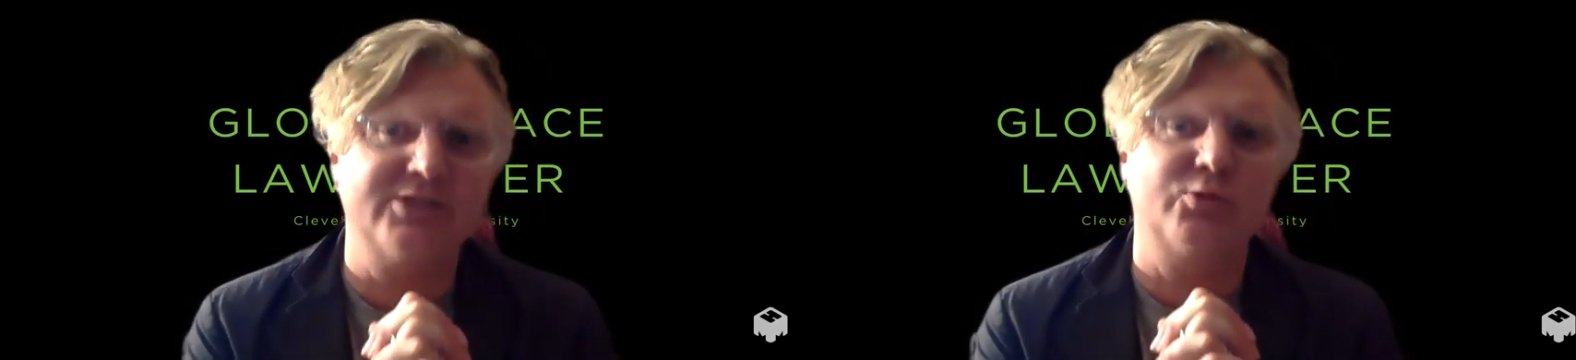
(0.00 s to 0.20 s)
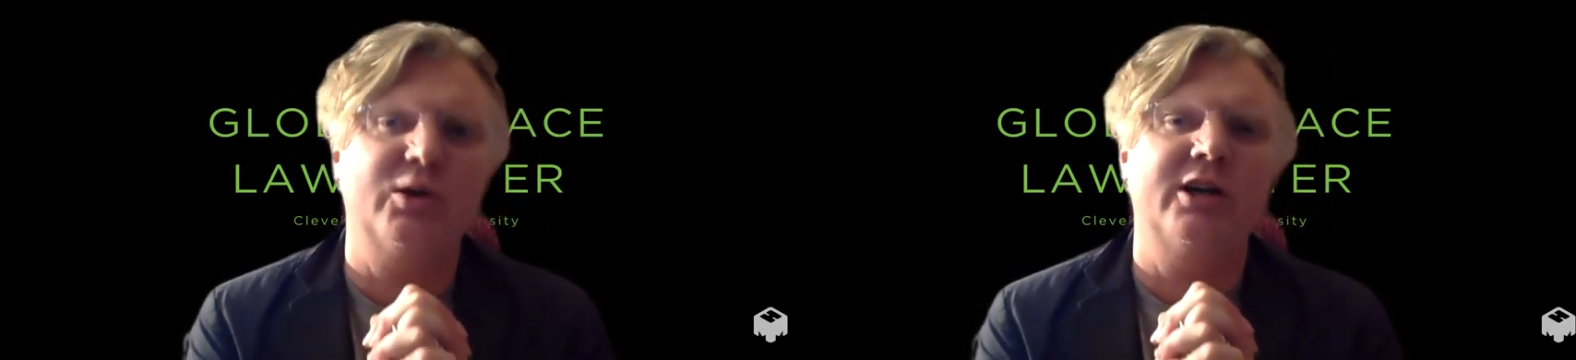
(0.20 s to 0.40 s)

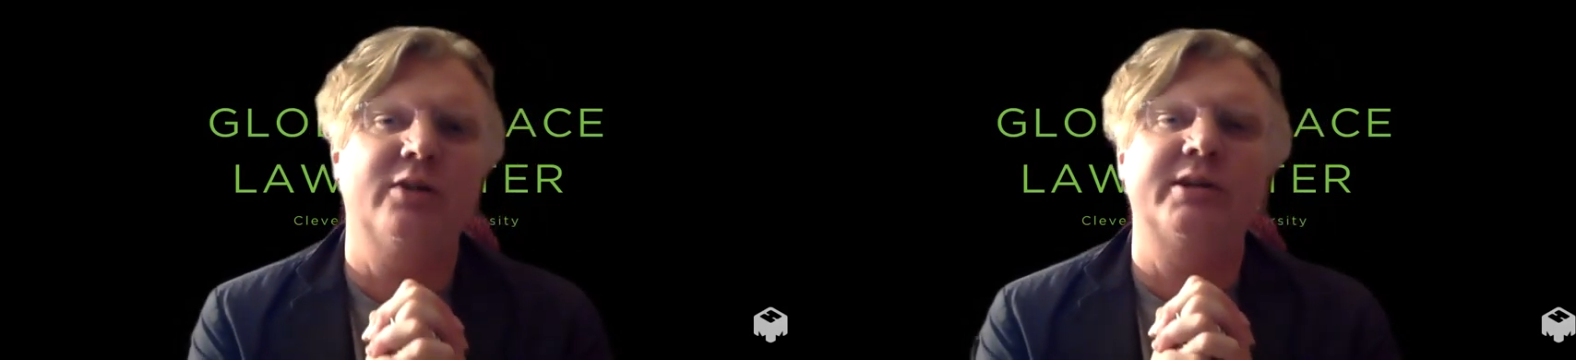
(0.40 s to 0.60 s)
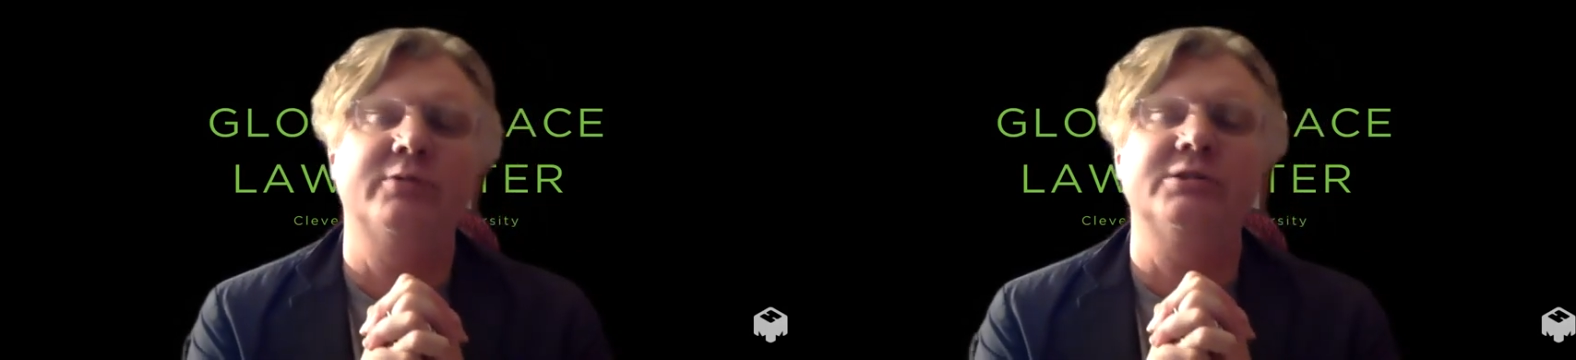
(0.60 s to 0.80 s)
as well,
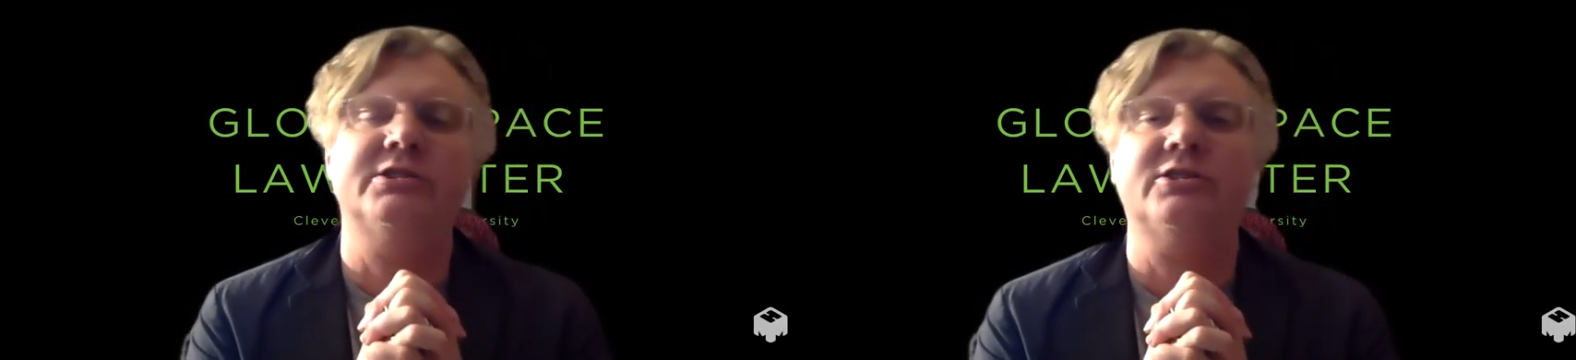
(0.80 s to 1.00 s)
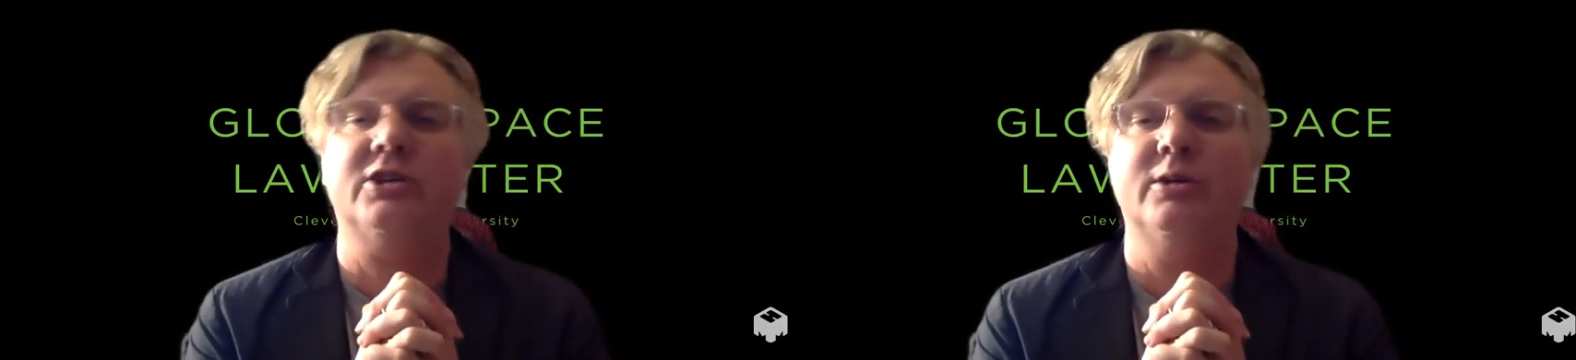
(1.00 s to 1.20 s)
but it was
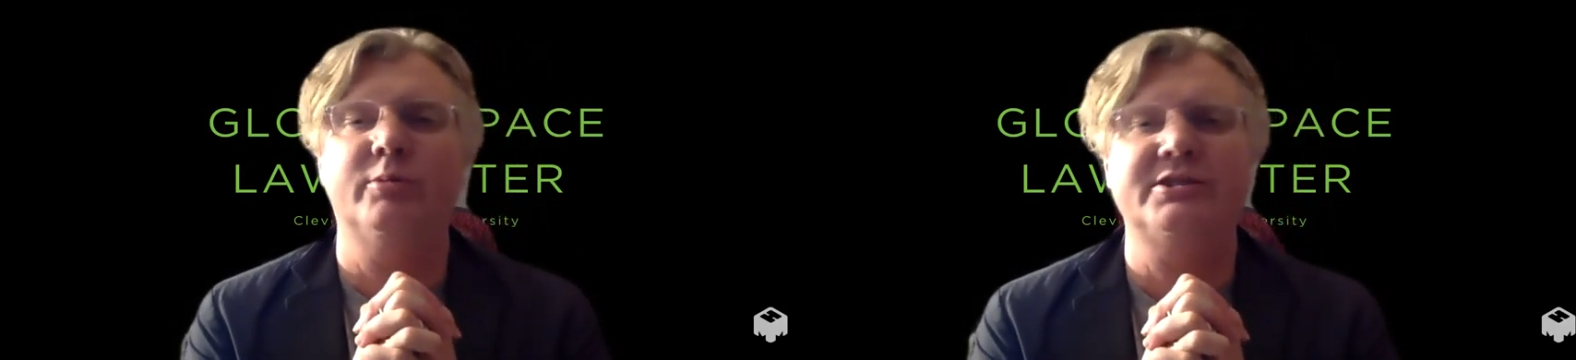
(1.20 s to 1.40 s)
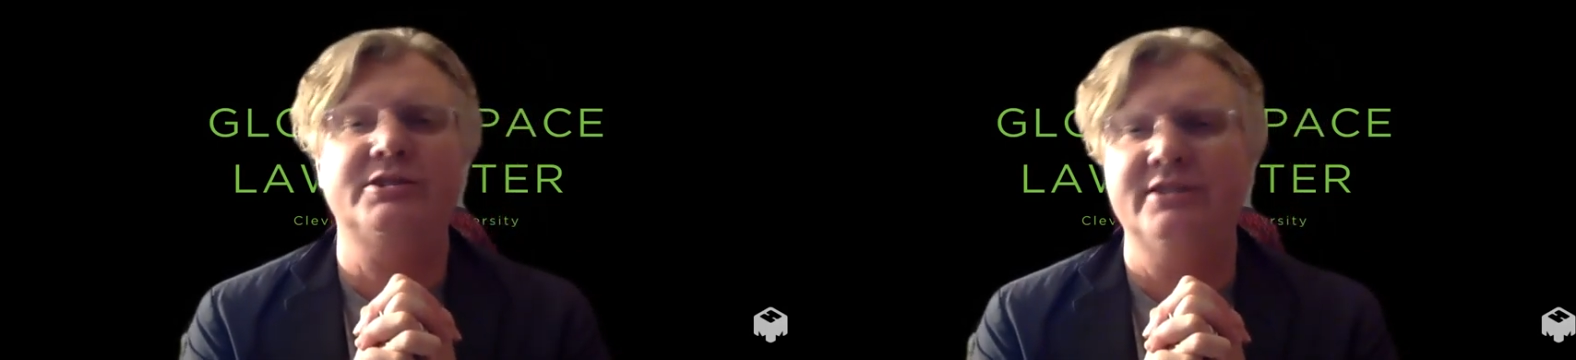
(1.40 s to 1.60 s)

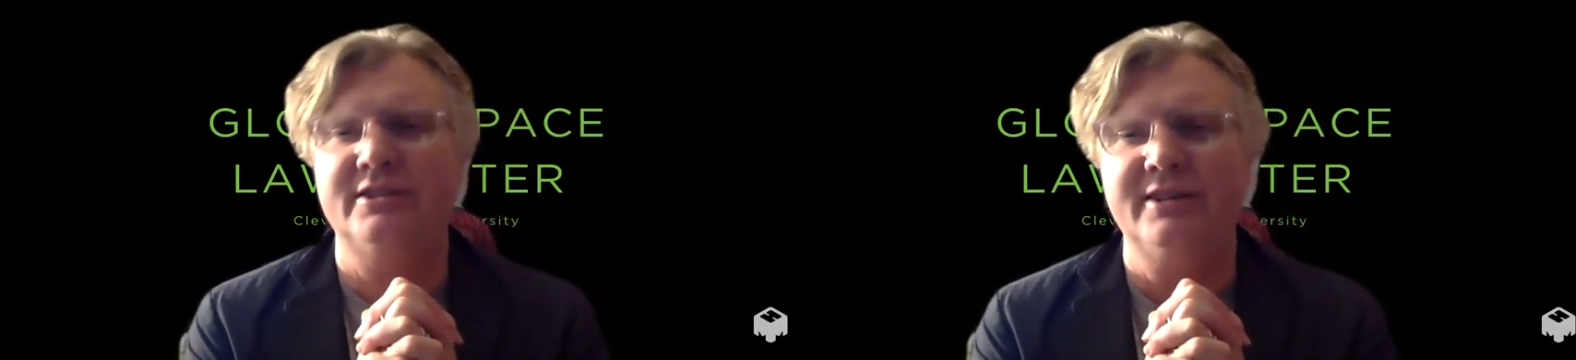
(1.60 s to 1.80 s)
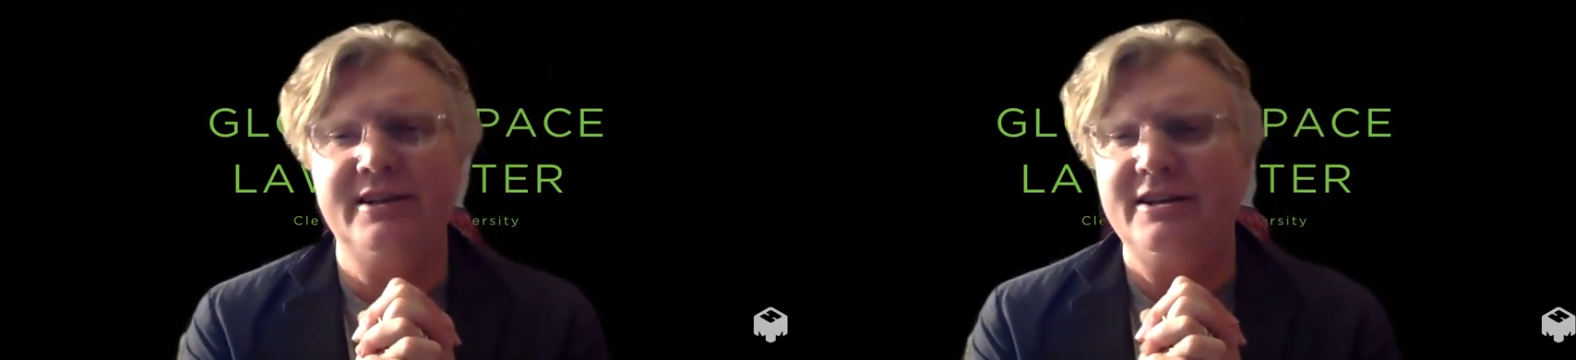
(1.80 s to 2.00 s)
determined to